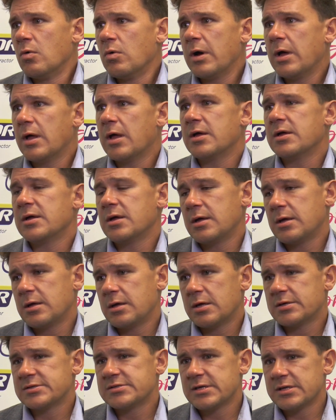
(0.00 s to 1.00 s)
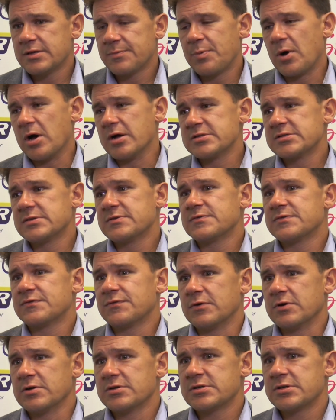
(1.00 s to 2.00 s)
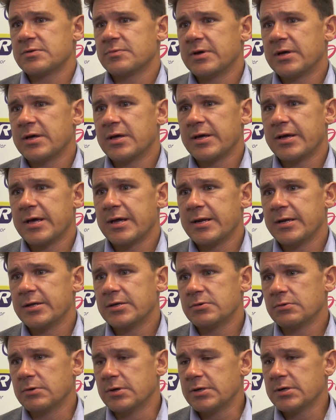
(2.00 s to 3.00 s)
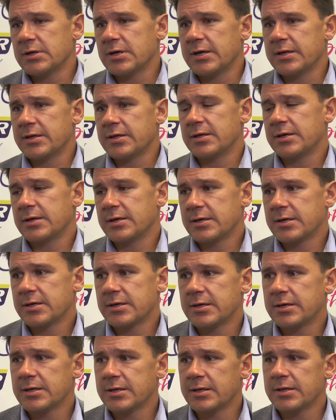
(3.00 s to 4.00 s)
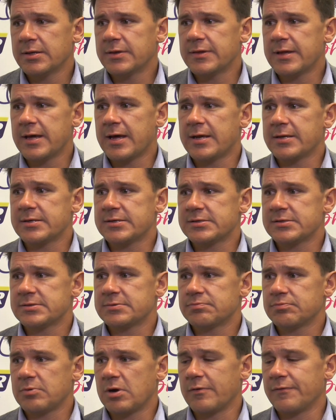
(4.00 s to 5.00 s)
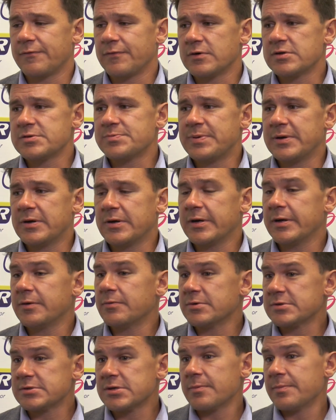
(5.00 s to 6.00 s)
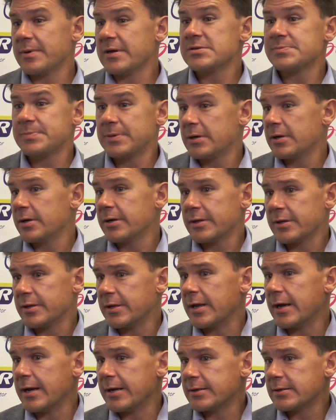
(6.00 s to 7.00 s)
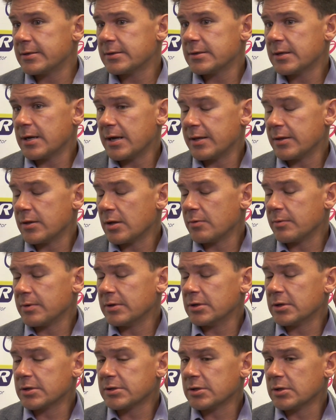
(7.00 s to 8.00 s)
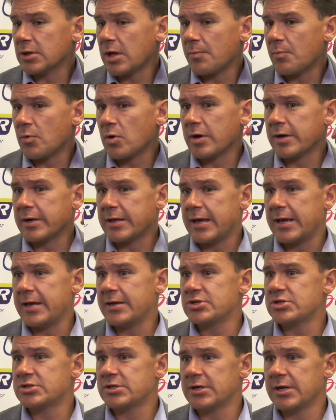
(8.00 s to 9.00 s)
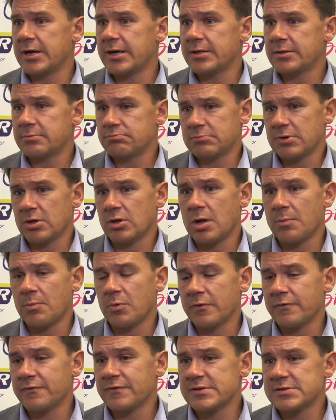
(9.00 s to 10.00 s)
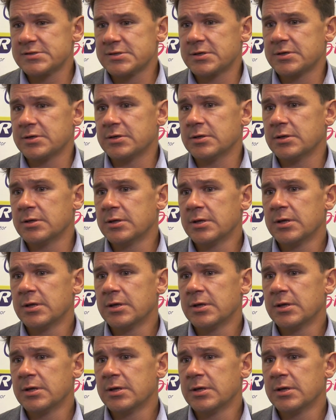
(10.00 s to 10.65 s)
Well, I'll say the positives first, and we can get into it. I think that our first period was our best period of the night. I thought we looked a lot more engaged tonight, a lot more physical,